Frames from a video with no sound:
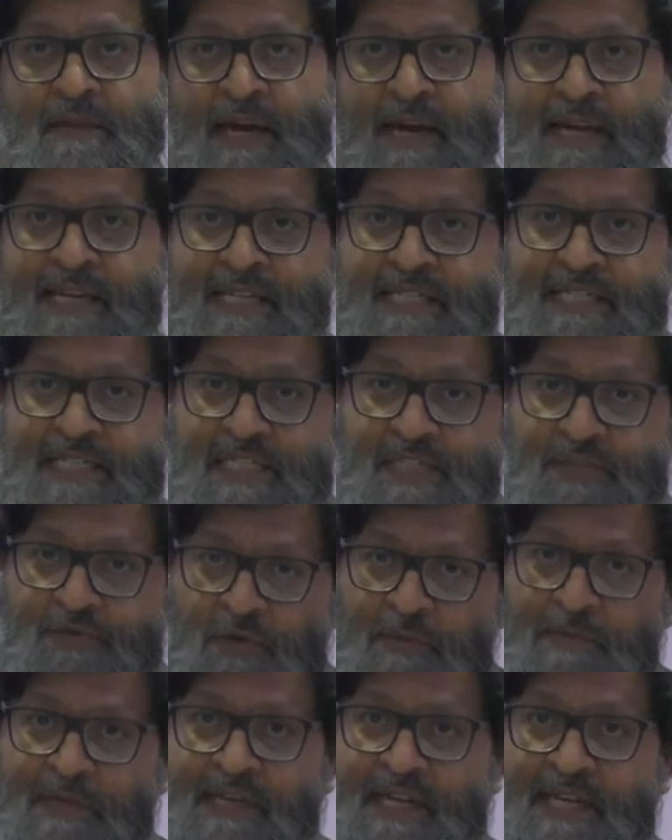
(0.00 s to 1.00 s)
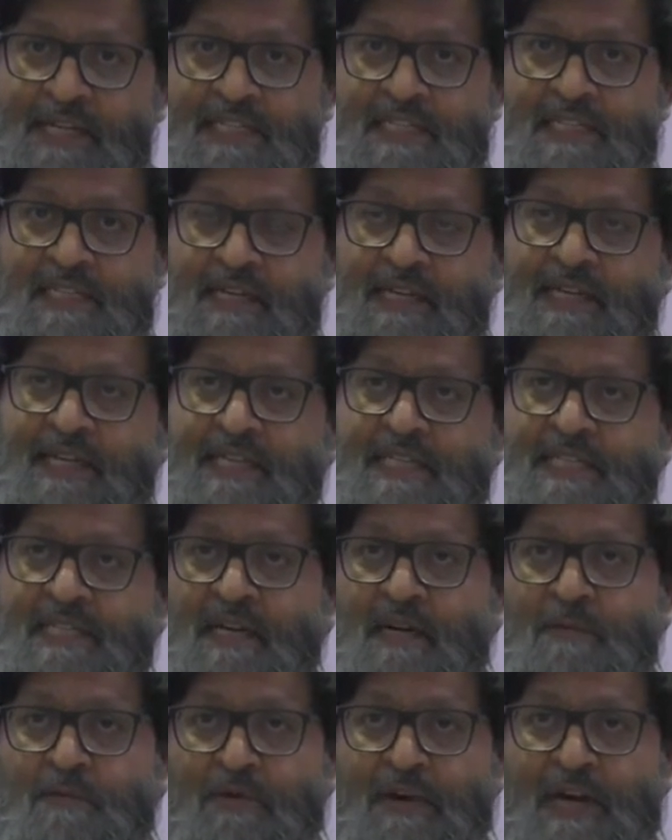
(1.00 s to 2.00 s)
And it discriminates against
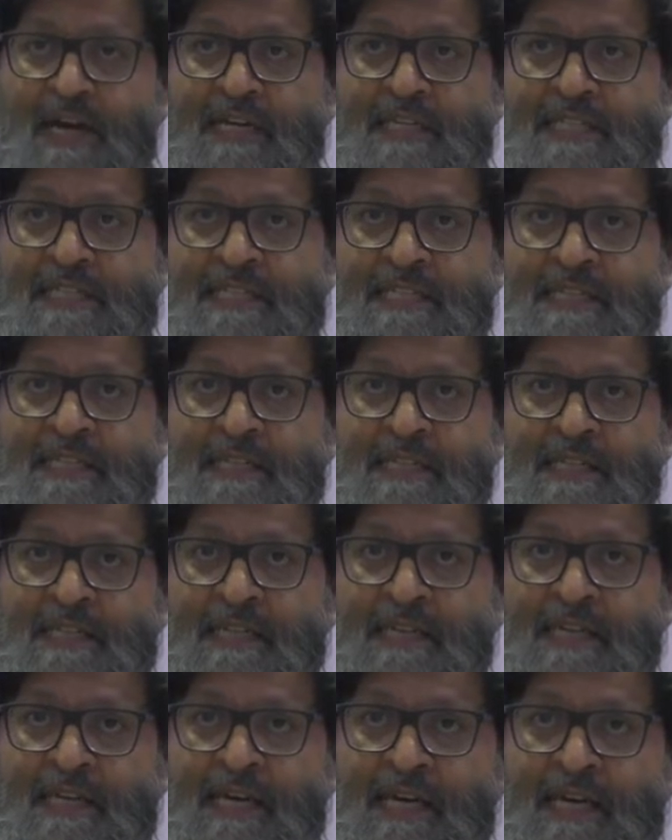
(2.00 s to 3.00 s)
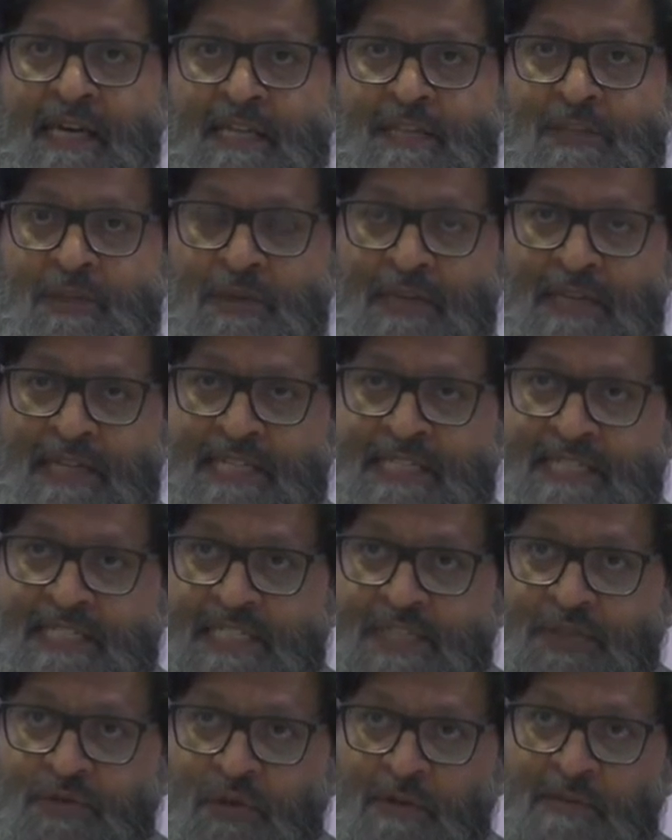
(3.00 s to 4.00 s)
our morality. So it
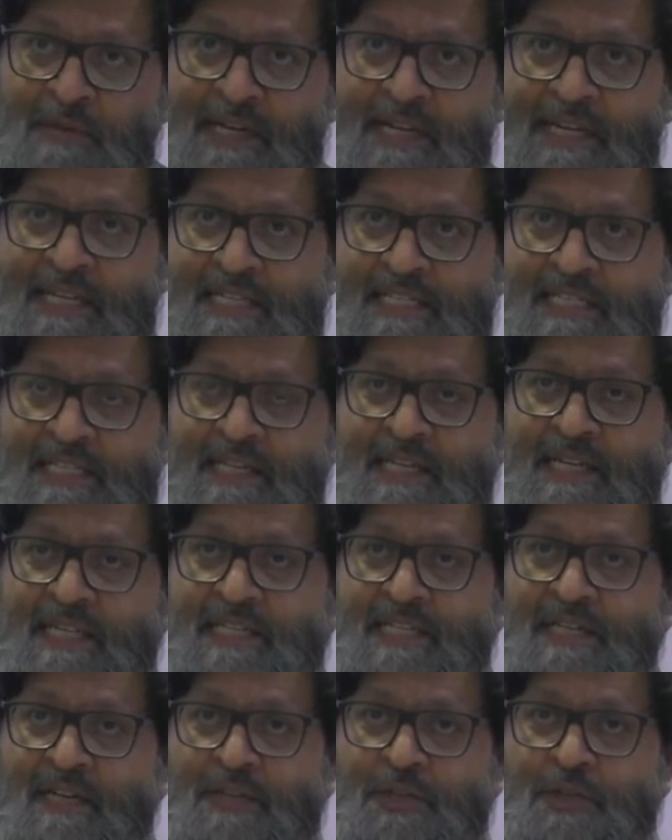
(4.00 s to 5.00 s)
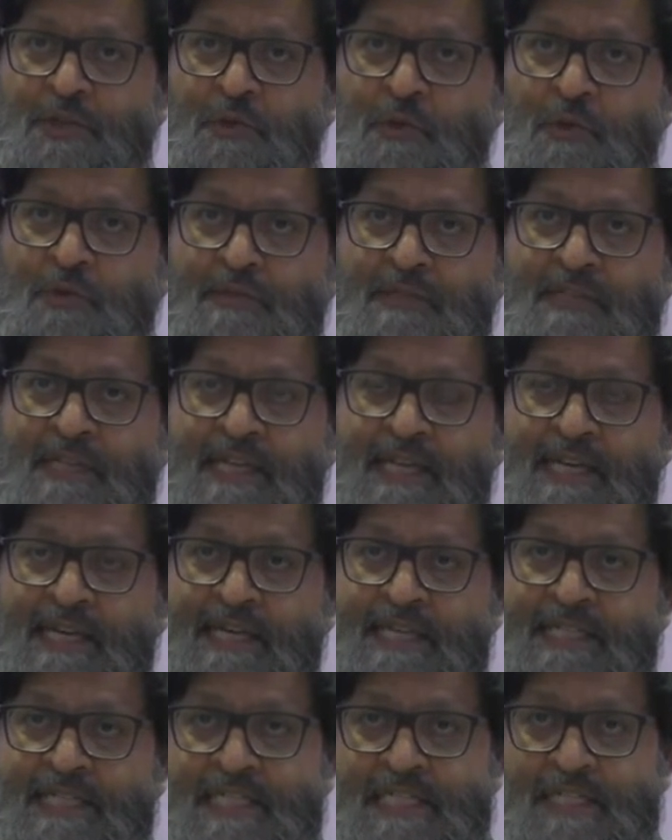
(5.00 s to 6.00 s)
discriminates against our children,
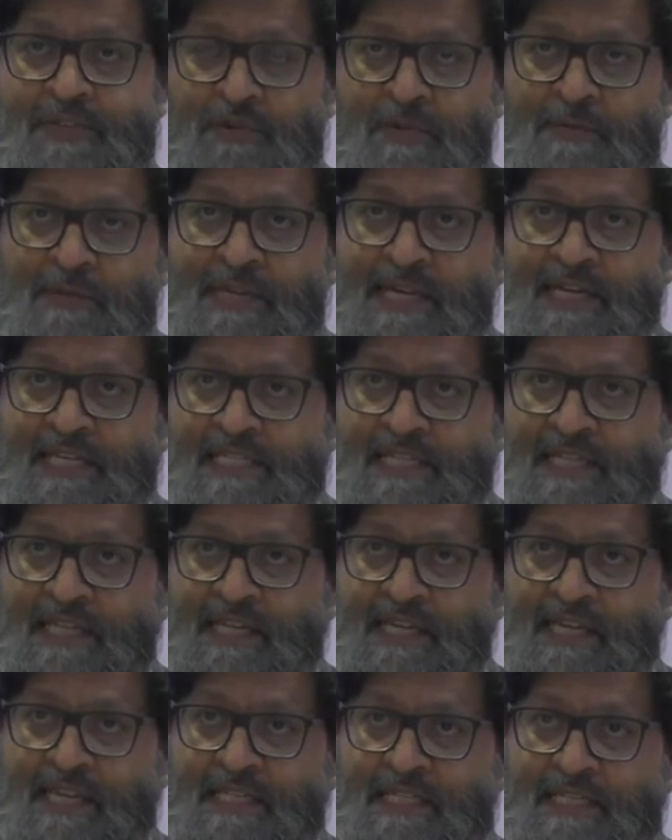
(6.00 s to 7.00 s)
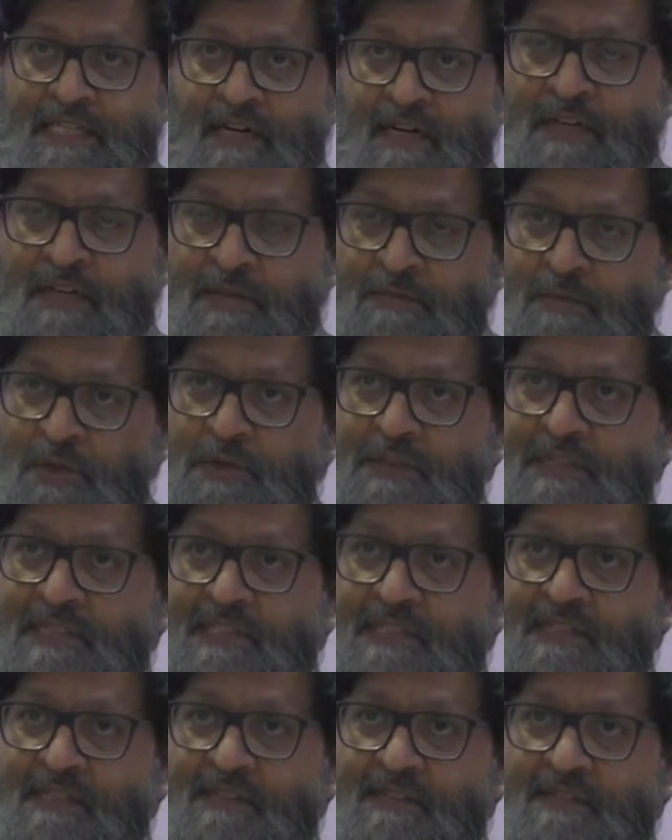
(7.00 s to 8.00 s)
it discriminates against
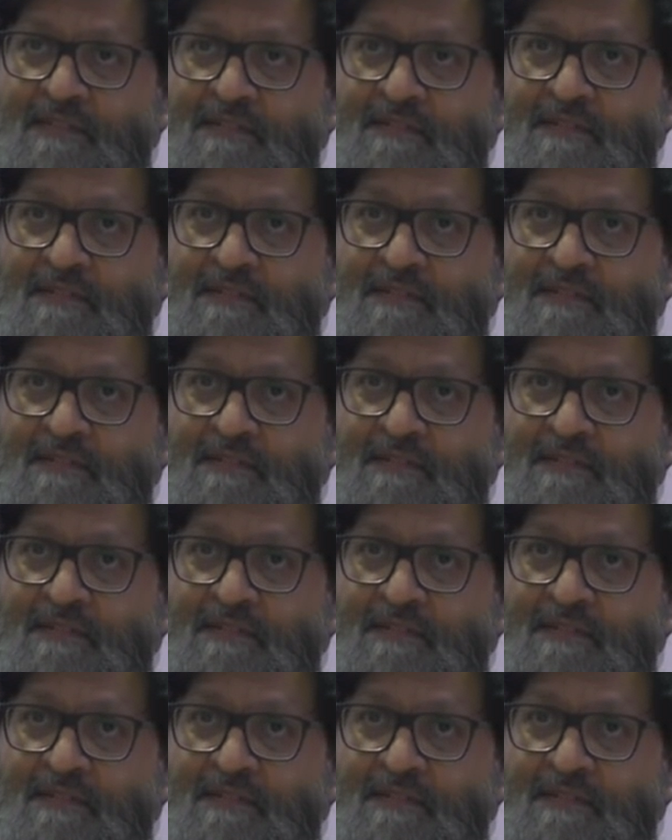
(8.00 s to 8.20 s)
community.